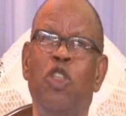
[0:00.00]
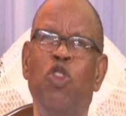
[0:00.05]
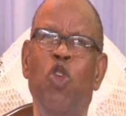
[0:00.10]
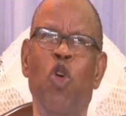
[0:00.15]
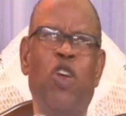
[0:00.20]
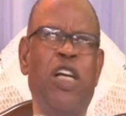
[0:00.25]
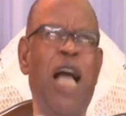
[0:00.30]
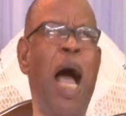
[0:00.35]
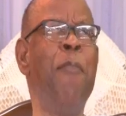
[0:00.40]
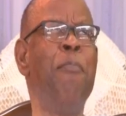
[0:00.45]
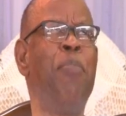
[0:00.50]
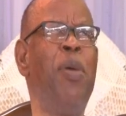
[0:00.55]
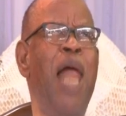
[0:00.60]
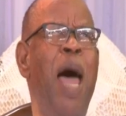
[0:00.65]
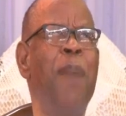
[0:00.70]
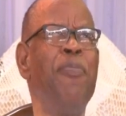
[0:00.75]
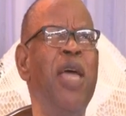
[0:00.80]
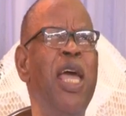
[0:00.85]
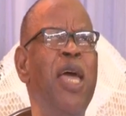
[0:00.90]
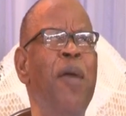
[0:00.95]
You can't
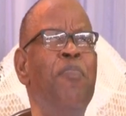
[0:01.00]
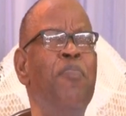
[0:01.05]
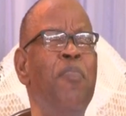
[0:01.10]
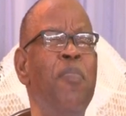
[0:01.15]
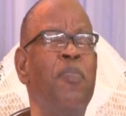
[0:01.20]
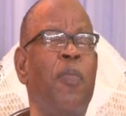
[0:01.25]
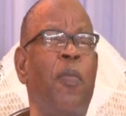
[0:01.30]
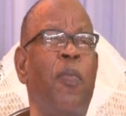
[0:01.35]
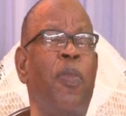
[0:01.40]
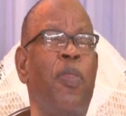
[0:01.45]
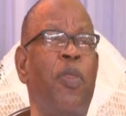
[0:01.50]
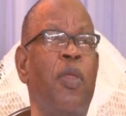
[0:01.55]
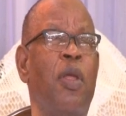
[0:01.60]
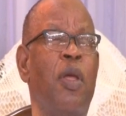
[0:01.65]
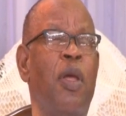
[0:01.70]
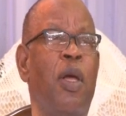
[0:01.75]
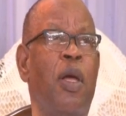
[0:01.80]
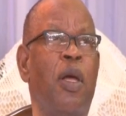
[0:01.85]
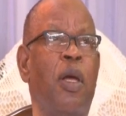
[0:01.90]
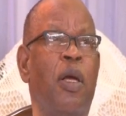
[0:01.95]
blame him.
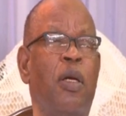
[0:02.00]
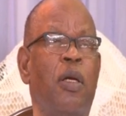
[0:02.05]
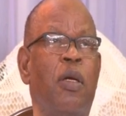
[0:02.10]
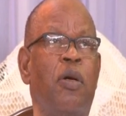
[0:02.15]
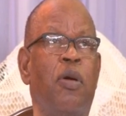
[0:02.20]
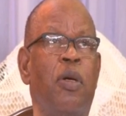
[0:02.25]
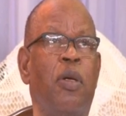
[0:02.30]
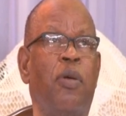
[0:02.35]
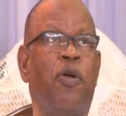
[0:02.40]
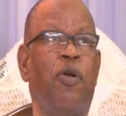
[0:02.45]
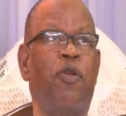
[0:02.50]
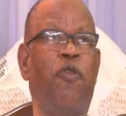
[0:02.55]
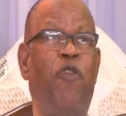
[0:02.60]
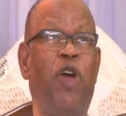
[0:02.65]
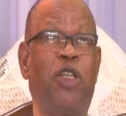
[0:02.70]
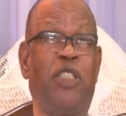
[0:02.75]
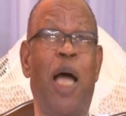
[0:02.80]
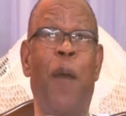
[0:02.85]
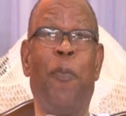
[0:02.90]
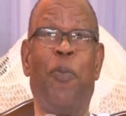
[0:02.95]

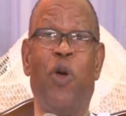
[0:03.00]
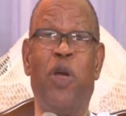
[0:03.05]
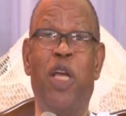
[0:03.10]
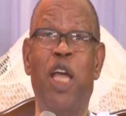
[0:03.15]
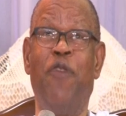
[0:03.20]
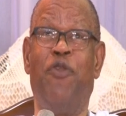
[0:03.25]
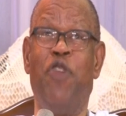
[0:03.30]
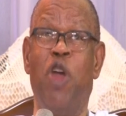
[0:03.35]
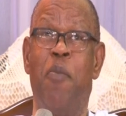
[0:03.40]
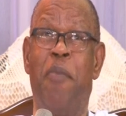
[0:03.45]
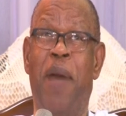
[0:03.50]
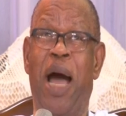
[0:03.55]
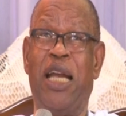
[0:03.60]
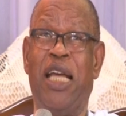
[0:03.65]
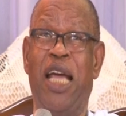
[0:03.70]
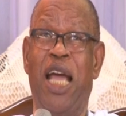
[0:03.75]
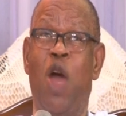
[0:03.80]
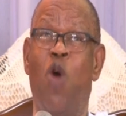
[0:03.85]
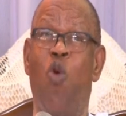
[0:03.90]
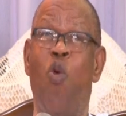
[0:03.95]
For example, if you
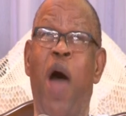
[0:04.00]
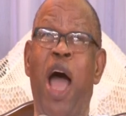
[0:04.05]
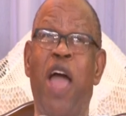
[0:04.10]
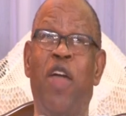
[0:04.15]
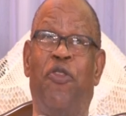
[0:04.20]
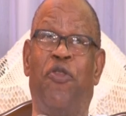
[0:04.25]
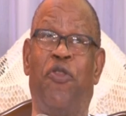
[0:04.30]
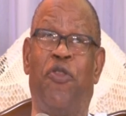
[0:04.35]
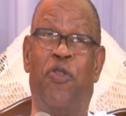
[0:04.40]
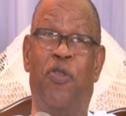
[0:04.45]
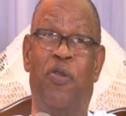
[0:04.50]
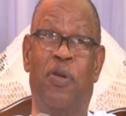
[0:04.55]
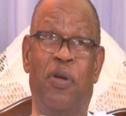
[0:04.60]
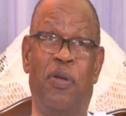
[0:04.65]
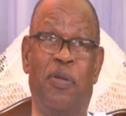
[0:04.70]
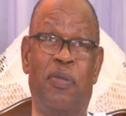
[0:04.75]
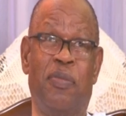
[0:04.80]
marry a wife,